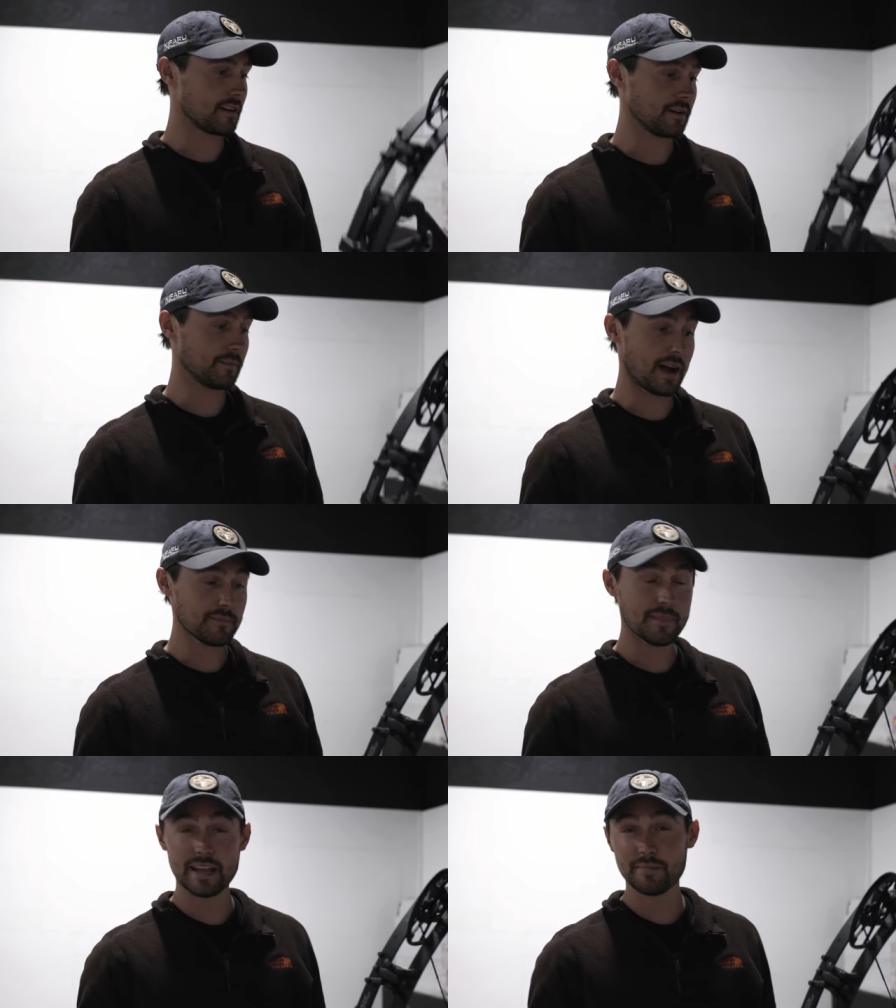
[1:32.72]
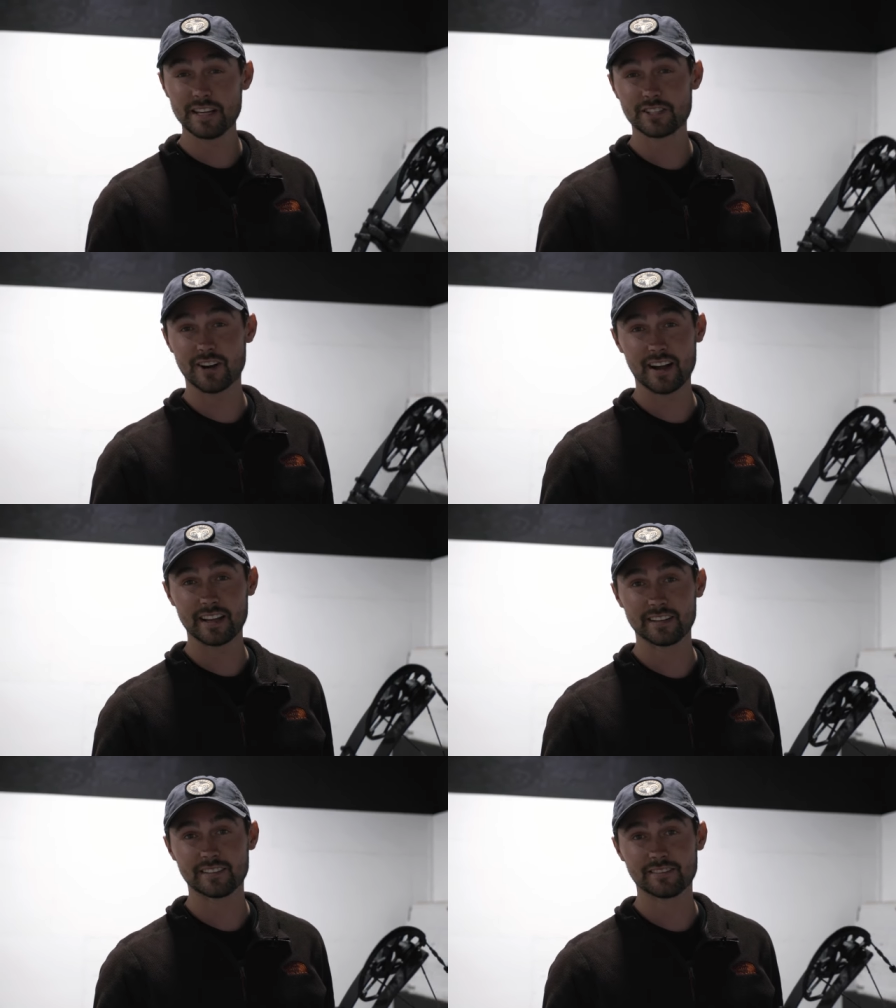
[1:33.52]
Um, I may be
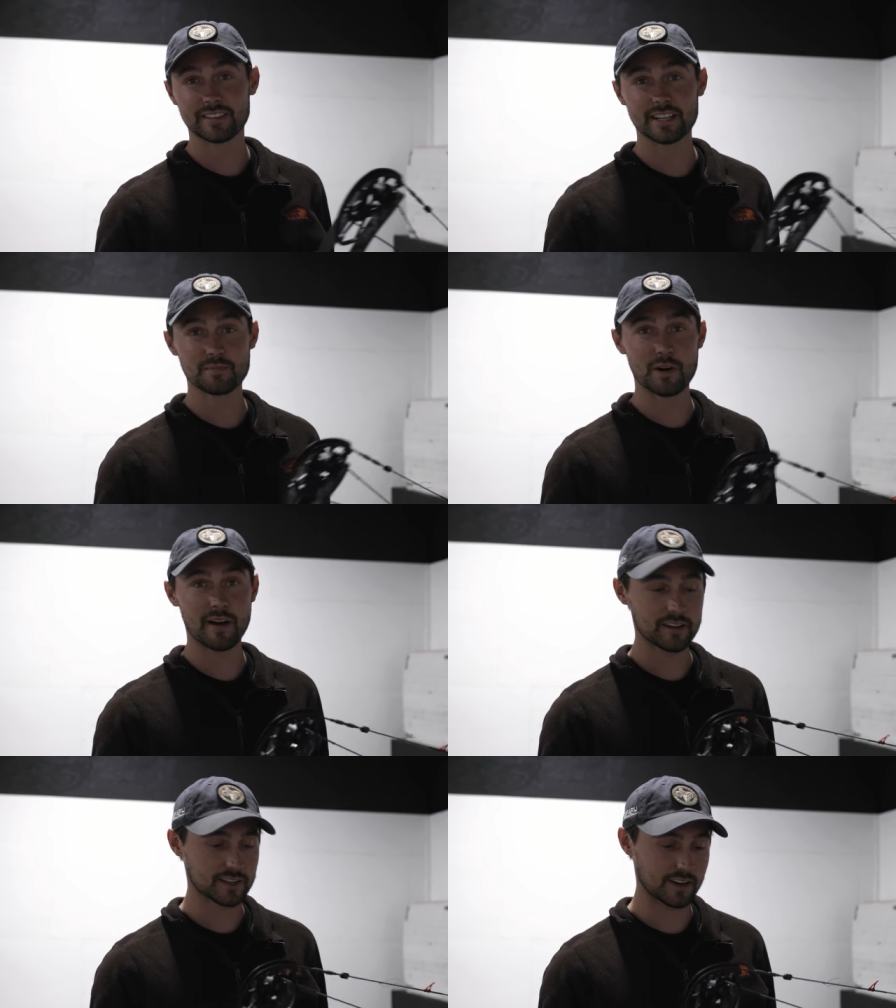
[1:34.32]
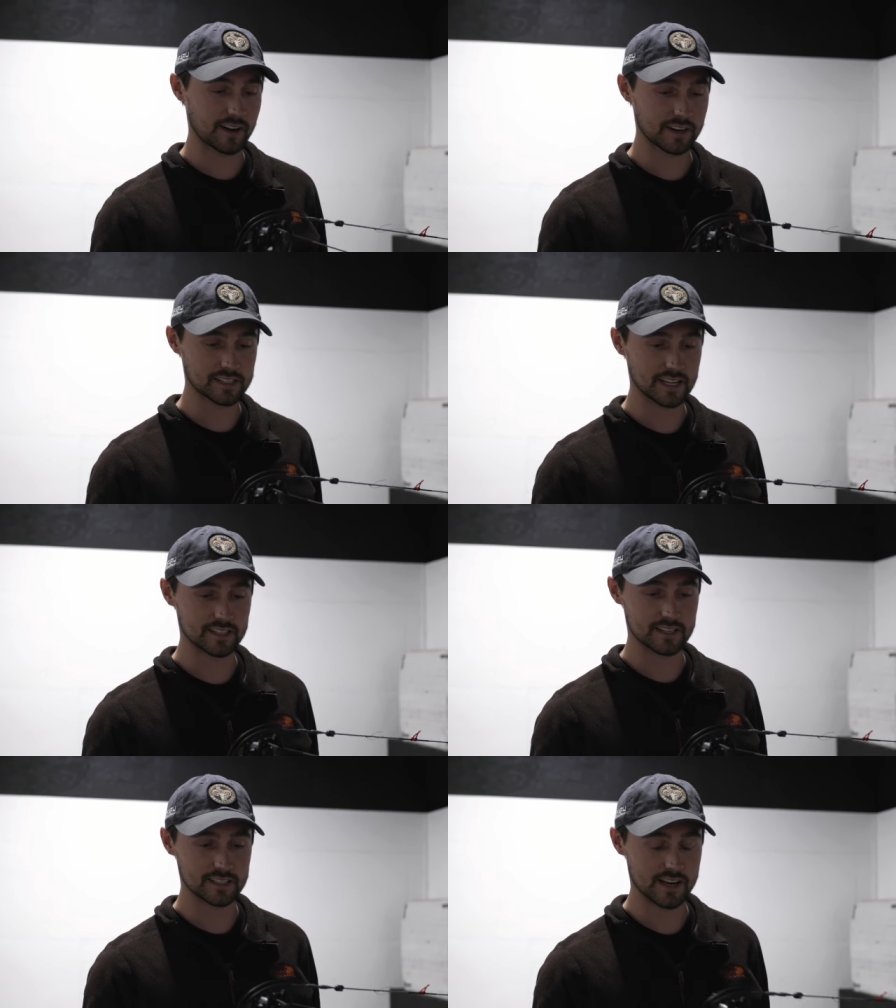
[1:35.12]
trying this bow out during hunting
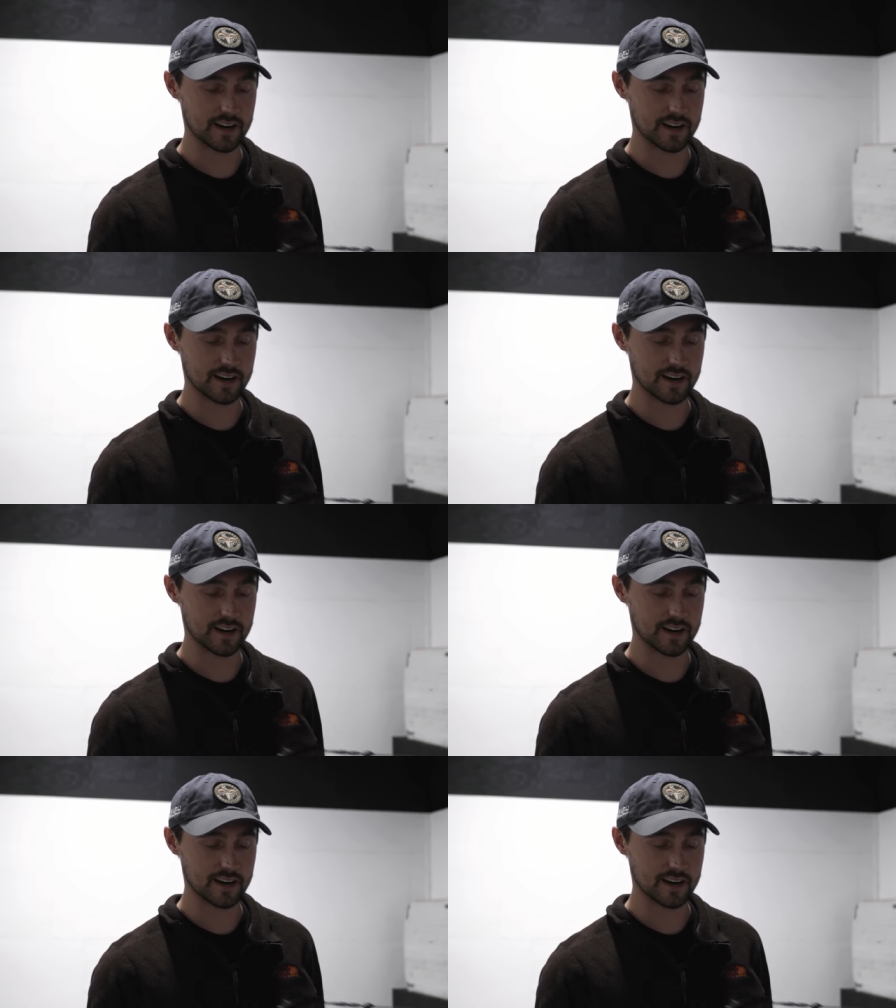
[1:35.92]
season this